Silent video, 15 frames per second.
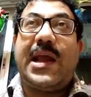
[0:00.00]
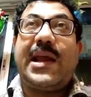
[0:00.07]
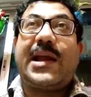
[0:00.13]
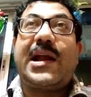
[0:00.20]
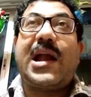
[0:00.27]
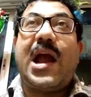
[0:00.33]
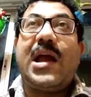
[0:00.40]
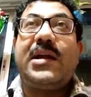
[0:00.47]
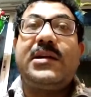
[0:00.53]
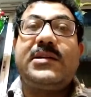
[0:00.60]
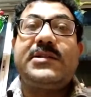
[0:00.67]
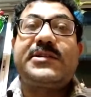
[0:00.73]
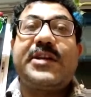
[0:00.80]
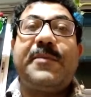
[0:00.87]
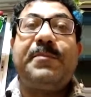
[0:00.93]
a
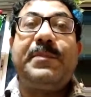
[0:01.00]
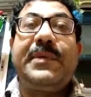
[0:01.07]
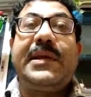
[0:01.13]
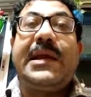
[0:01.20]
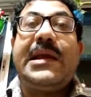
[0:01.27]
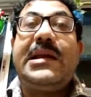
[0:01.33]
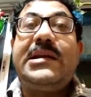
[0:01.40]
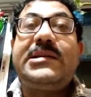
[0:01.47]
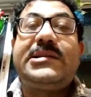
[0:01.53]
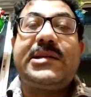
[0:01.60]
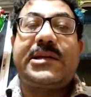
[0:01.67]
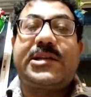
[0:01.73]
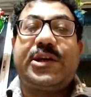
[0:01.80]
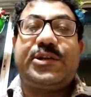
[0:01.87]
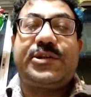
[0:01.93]
kinds of
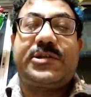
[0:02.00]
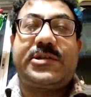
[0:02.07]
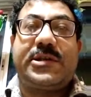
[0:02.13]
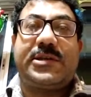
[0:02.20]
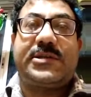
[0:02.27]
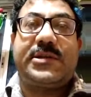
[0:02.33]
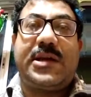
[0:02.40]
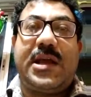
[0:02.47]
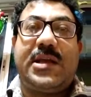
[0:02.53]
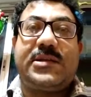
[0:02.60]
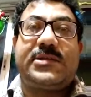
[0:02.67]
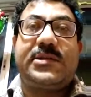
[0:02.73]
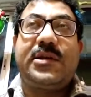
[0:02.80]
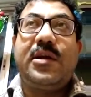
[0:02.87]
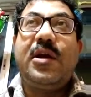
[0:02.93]
guilty
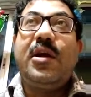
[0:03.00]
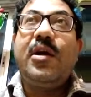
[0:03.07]
consciousness